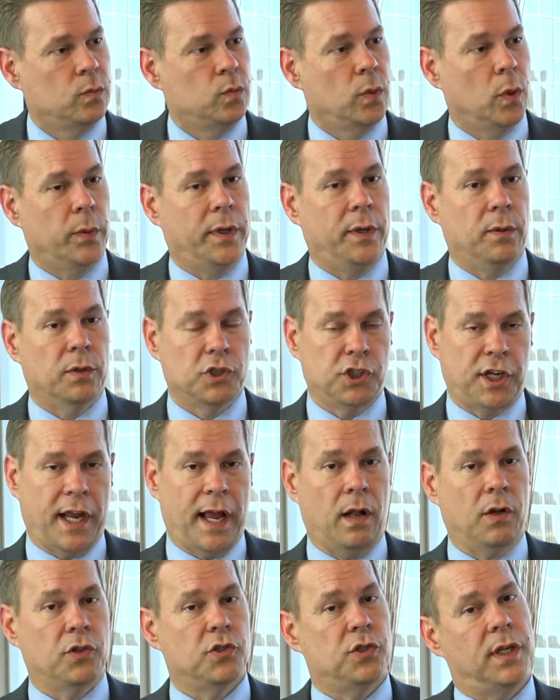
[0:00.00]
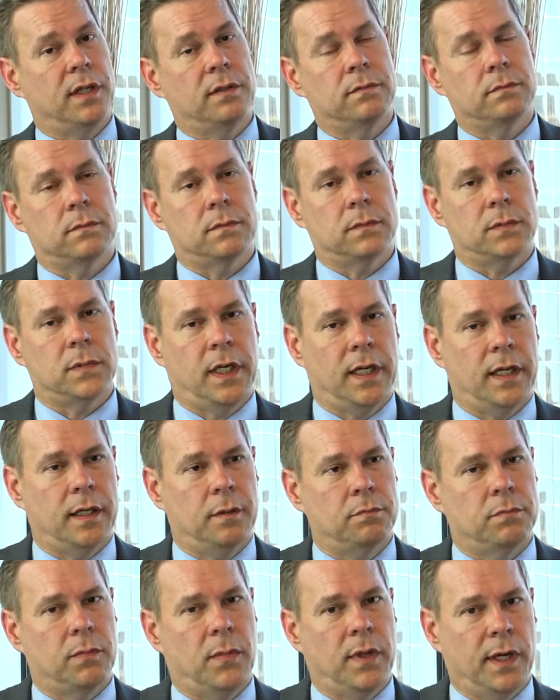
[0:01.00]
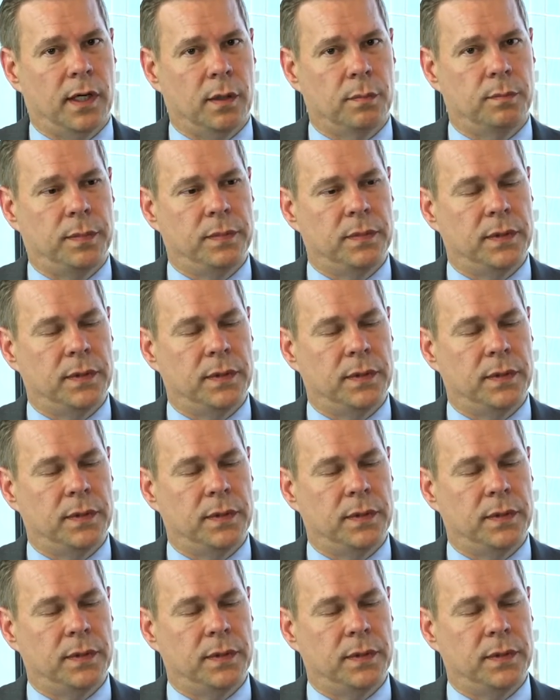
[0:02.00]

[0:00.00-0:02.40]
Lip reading: where we were challenging their